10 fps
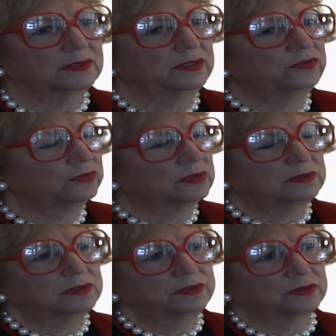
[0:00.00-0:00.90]
These are all
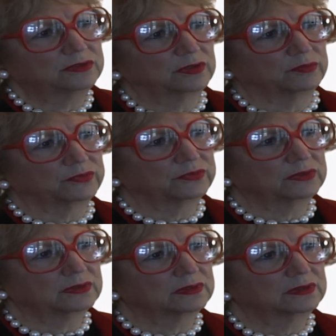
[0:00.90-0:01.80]
good terms.
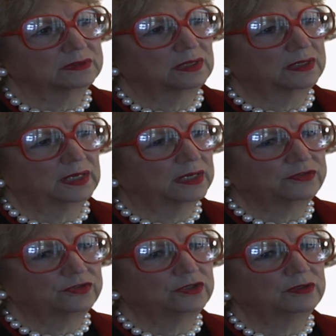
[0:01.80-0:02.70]
Not how
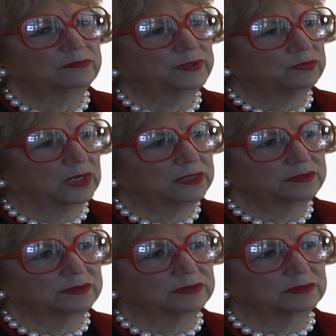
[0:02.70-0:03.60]
to, but why
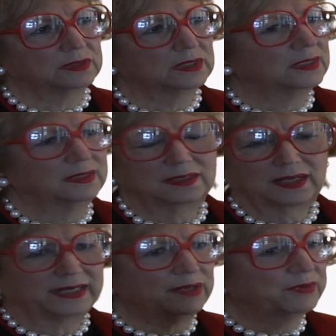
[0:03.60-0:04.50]
to.
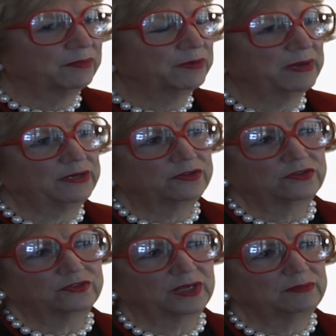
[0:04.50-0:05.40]
I keep coming back to the
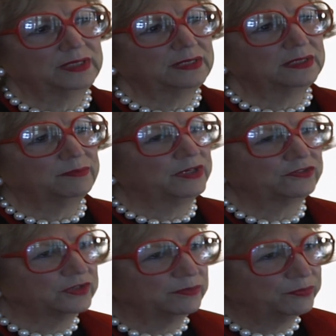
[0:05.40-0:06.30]
same litany, but
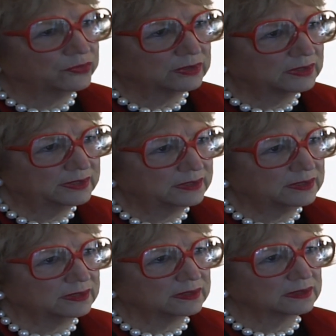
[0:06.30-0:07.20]
it's an important
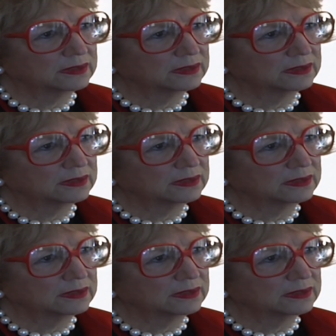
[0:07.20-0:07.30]
litany.